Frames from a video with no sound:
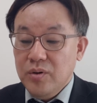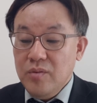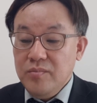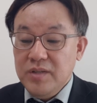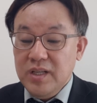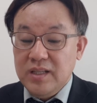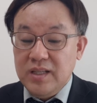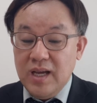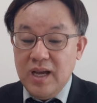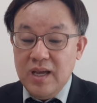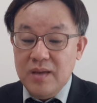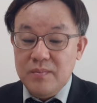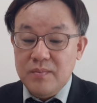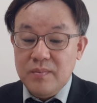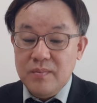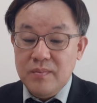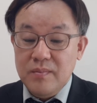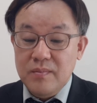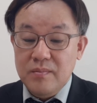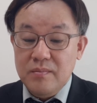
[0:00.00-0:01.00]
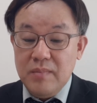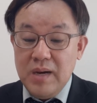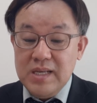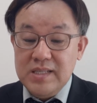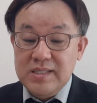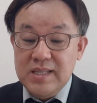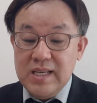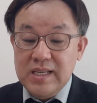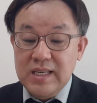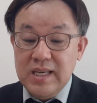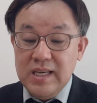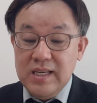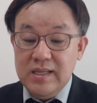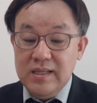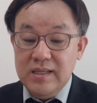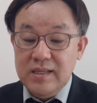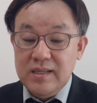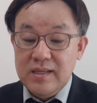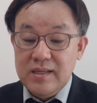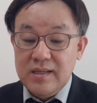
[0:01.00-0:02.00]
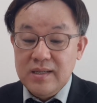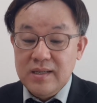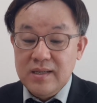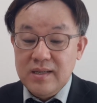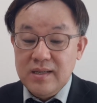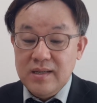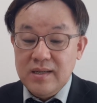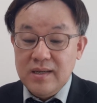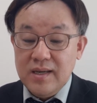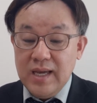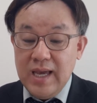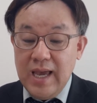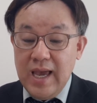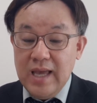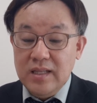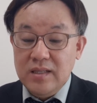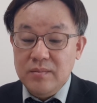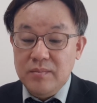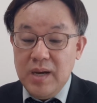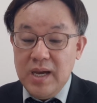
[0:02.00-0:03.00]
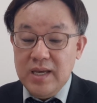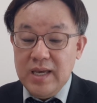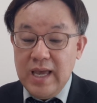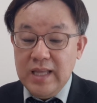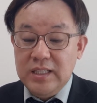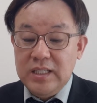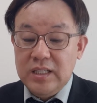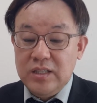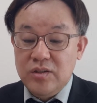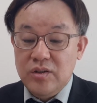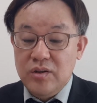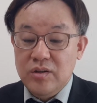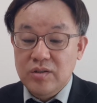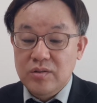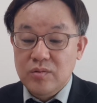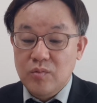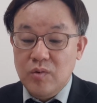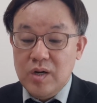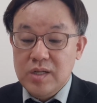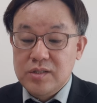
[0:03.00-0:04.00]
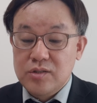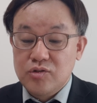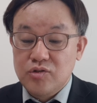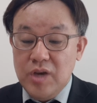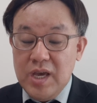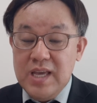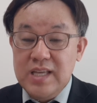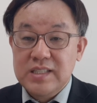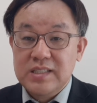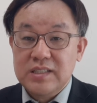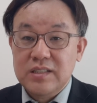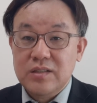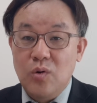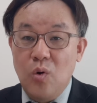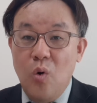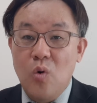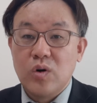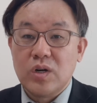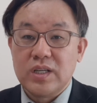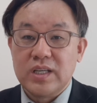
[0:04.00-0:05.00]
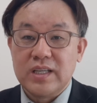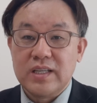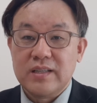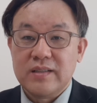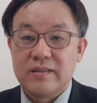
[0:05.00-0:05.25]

the time, my thinking and my attitude was changed wholly.